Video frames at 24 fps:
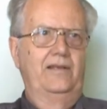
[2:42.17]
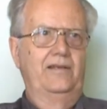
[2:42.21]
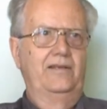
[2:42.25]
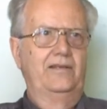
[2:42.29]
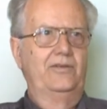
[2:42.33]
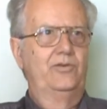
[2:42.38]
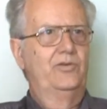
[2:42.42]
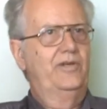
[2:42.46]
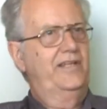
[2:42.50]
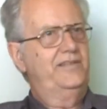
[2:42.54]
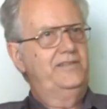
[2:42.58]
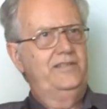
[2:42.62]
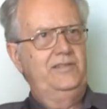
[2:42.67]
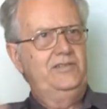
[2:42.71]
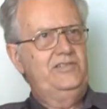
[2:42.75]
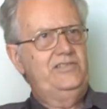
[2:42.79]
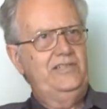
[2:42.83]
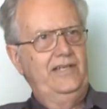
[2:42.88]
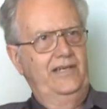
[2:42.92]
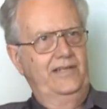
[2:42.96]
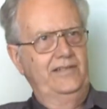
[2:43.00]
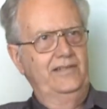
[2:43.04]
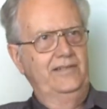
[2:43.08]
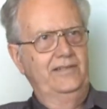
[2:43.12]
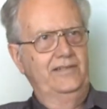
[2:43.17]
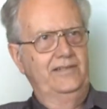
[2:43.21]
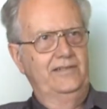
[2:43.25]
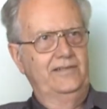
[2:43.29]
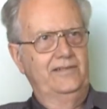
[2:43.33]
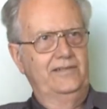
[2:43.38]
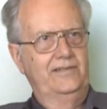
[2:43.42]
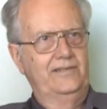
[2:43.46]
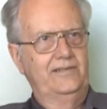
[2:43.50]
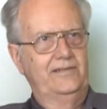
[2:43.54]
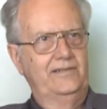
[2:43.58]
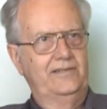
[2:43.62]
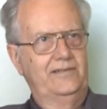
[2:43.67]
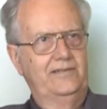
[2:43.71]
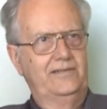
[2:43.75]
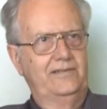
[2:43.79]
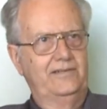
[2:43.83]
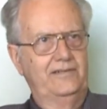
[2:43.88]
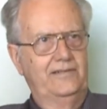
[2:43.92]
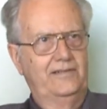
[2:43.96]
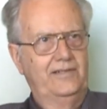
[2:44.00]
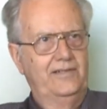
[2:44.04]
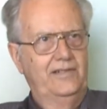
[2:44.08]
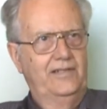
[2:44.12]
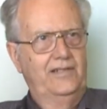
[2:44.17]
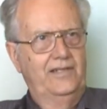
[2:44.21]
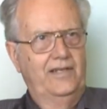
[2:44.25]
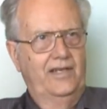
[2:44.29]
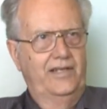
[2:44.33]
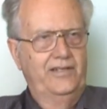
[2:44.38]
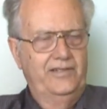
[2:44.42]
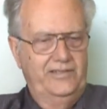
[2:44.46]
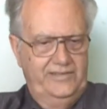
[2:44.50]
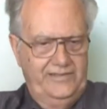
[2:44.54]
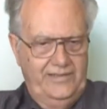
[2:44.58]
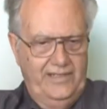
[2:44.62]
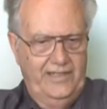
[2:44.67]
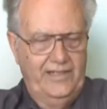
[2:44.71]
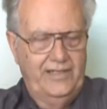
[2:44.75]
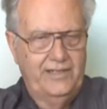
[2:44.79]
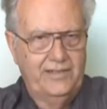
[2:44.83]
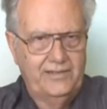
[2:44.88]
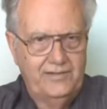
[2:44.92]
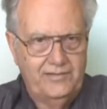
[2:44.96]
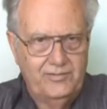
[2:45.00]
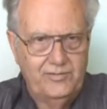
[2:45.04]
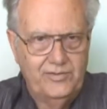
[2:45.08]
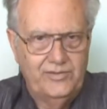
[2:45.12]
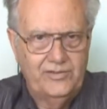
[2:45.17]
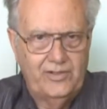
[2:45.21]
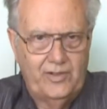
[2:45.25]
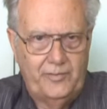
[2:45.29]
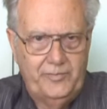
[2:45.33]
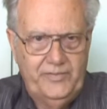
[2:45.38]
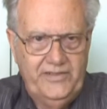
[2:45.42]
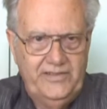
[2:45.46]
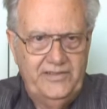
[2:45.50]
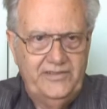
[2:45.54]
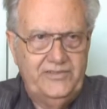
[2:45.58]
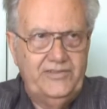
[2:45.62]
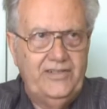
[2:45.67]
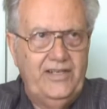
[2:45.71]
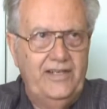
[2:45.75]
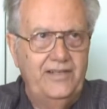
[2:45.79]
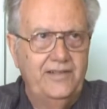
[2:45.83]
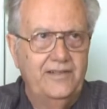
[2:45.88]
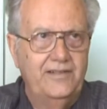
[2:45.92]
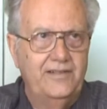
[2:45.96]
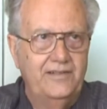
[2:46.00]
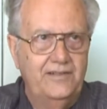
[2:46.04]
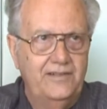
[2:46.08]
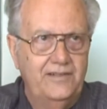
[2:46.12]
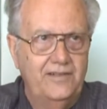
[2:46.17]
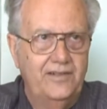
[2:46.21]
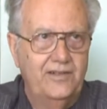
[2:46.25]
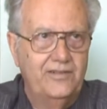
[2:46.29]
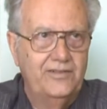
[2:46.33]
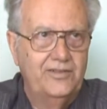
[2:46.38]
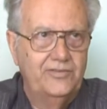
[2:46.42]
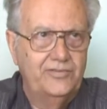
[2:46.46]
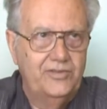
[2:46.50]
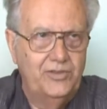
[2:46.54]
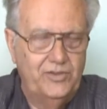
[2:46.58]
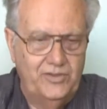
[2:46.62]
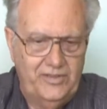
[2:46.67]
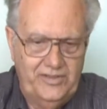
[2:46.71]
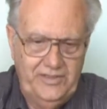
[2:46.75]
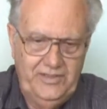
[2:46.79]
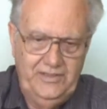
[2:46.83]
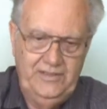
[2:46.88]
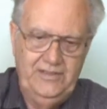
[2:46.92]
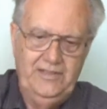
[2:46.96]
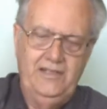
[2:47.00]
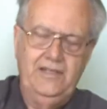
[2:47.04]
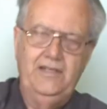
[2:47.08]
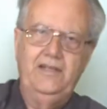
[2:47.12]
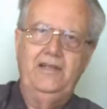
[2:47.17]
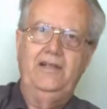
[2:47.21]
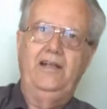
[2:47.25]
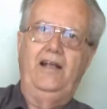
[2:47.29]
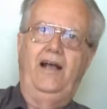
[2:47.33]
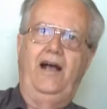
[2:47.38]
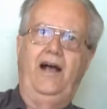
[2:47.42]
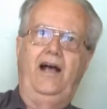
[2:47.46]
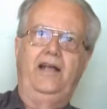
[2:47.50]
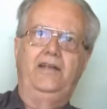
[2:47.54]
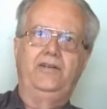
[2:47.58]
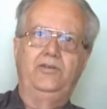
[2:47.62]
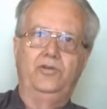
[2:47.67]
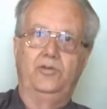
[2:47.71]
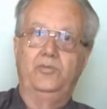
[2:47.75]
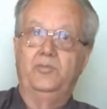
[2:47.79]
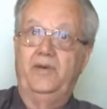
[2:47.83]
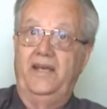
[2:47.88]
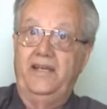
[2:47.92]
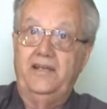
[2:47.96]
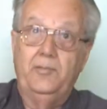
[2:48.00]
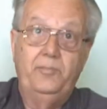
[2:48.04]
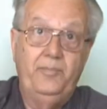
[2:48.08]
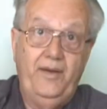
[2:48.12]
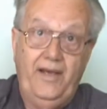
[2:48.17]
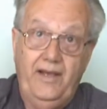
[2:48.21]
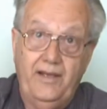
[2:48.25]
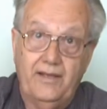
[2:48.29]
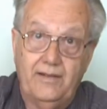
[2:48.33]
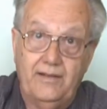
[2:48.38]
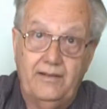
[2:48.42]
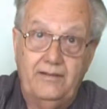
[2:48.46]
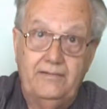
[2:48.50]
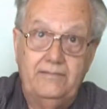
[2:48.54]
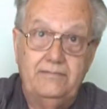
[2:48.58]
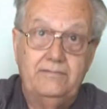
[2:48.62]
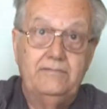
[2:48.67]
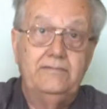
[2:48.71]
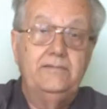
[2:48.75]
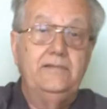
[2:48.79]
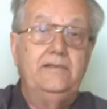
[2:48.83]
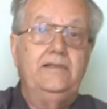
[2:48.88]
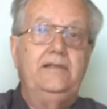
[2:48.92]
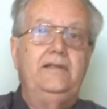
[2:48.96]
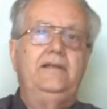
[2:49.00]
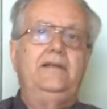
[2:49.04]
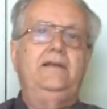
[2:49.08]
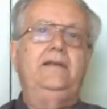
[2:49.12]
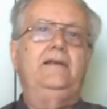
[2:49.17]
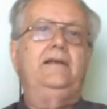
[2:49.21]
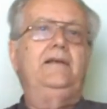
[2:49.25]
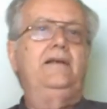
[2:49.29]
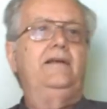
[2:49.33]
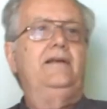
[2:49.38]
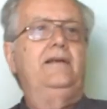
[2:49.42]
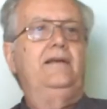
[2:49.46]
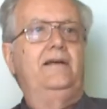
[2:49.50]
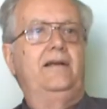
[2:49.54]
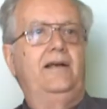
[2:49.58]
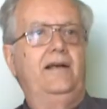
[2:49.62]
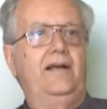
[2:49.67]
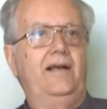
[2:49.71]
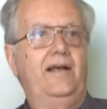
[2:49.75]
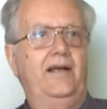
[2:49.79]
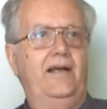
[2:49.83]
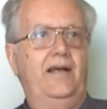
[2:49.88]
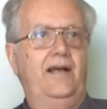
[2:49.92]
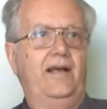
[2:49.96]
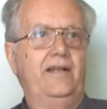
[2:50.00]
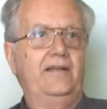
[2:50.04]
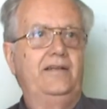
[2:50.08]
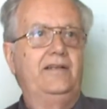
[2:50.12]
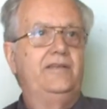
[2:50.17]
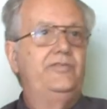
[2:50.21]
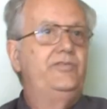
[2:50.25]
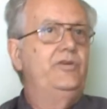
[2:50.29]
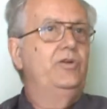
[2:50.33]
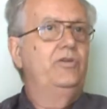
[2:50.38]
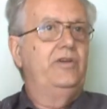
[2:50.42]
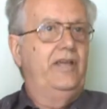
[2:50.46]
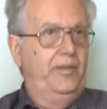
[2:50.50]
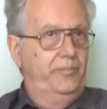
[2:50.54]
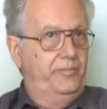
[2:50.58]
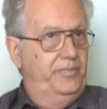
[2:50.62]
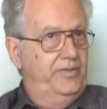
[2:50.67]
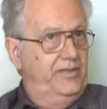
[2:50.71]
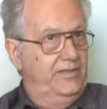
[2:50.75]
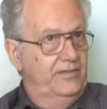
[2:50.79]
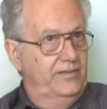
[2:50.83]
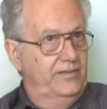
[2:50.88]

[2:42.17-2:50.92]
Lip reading: You get some sand and you start dropping the sand on the floor and you'll make a pile. And if you keep